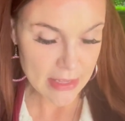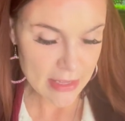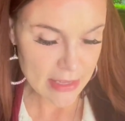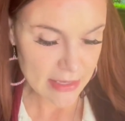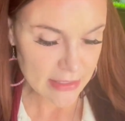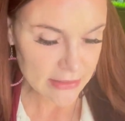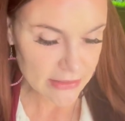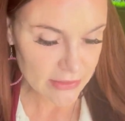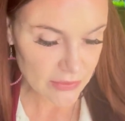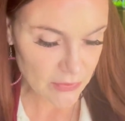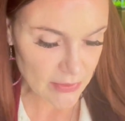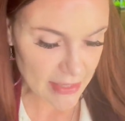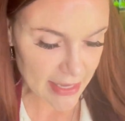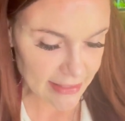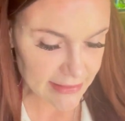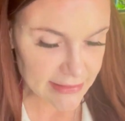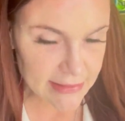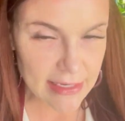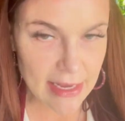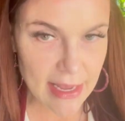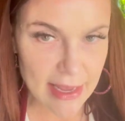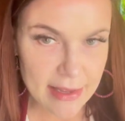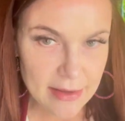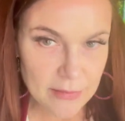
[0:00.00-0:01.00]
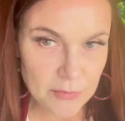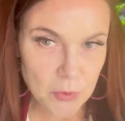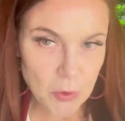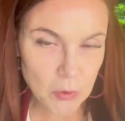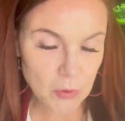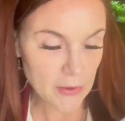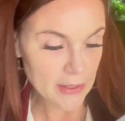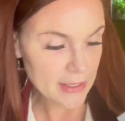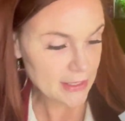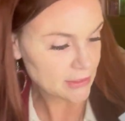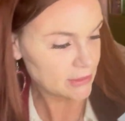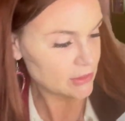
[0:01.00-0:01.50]
So next I am
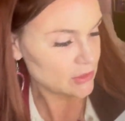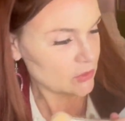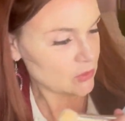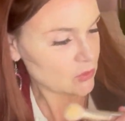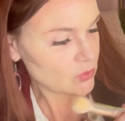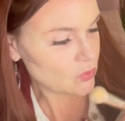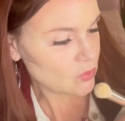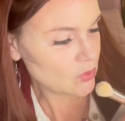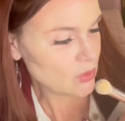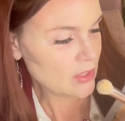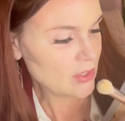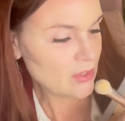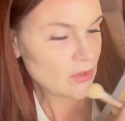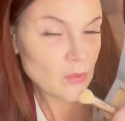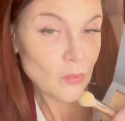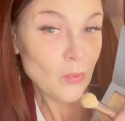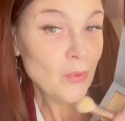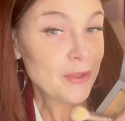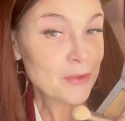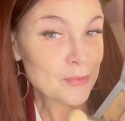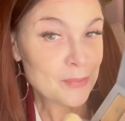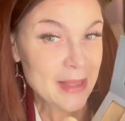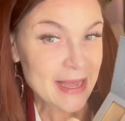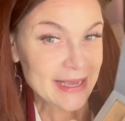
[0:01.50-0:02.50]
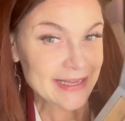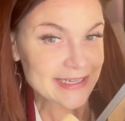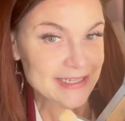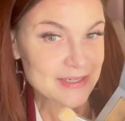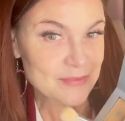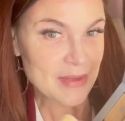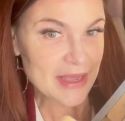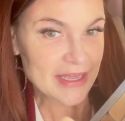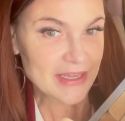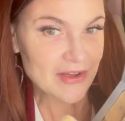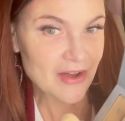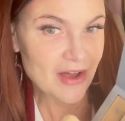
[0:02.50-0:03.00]
going to go back into
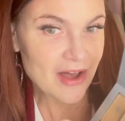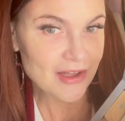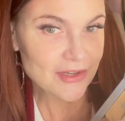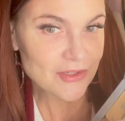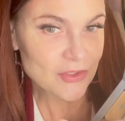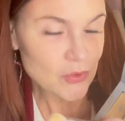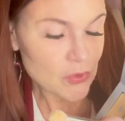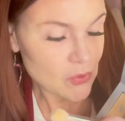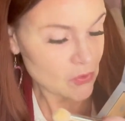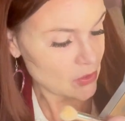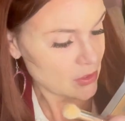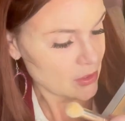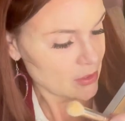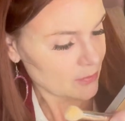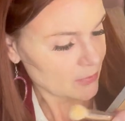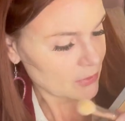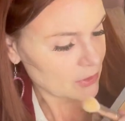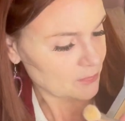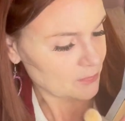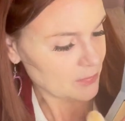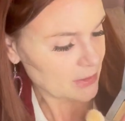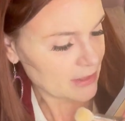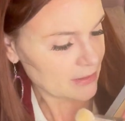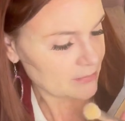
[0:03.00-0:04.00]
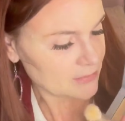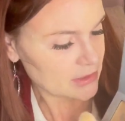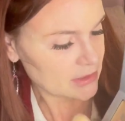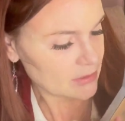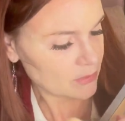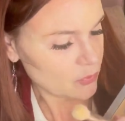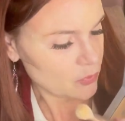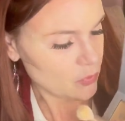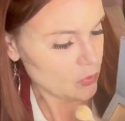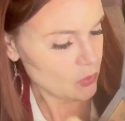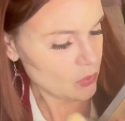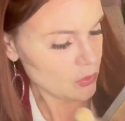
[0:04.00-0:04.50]
my contour. I'm gonna pick up
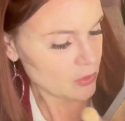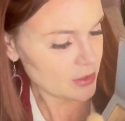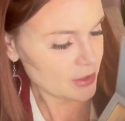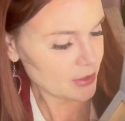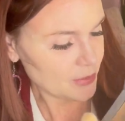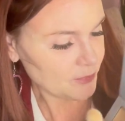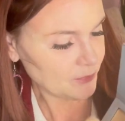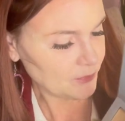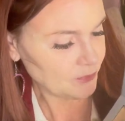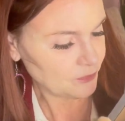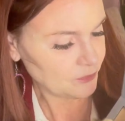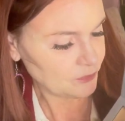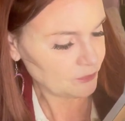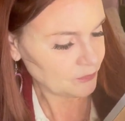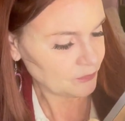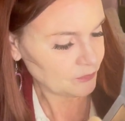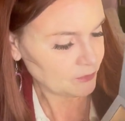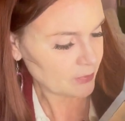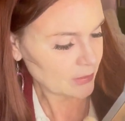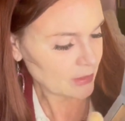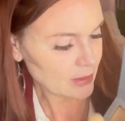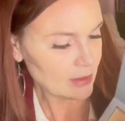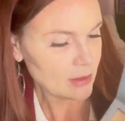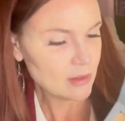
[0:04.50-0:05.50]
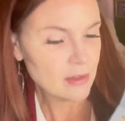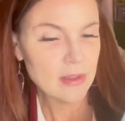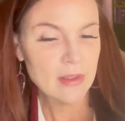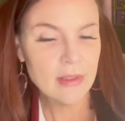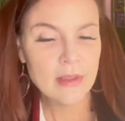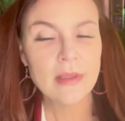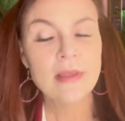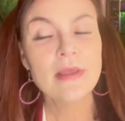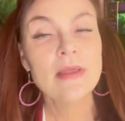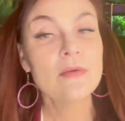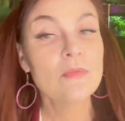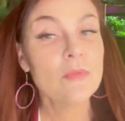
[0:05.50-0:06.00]
some more.
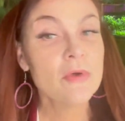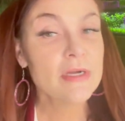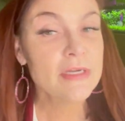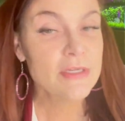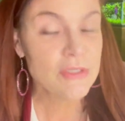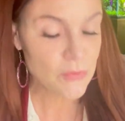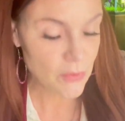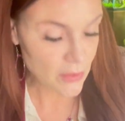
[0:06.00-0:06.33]
We're gonna do